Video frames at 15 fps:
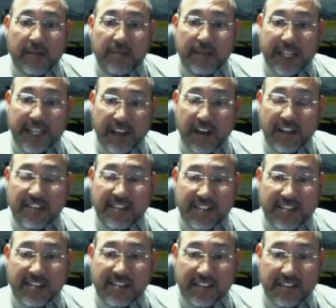because
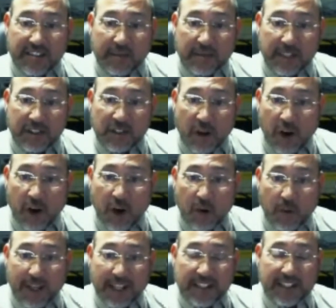the system is
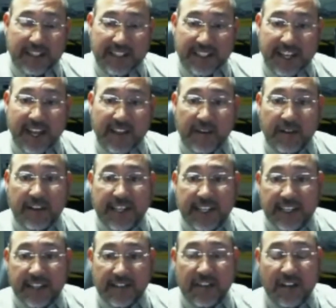all welded together,
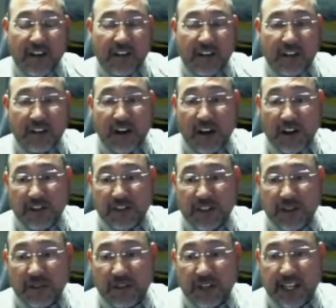he is
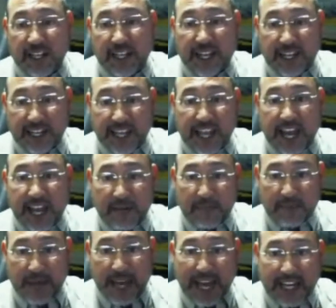also looking at a
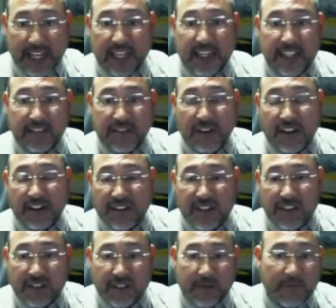cat-back exhaust
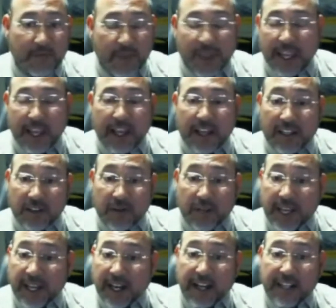system. Right. You
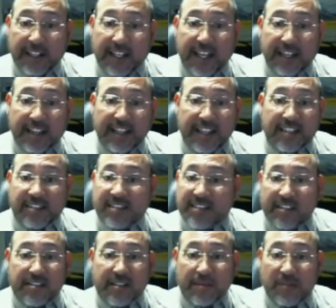cannot get these
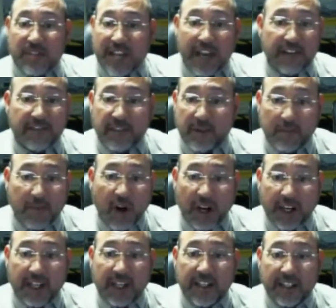systems
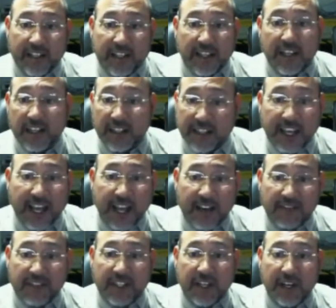aftermarket. They
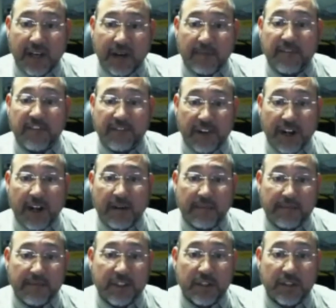have to come
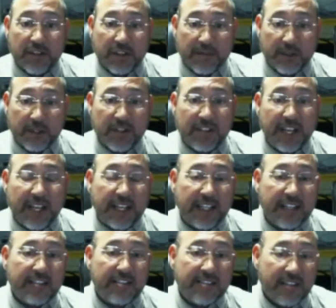from a
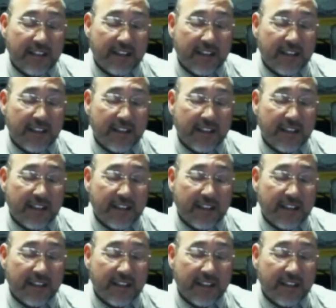Mercedes.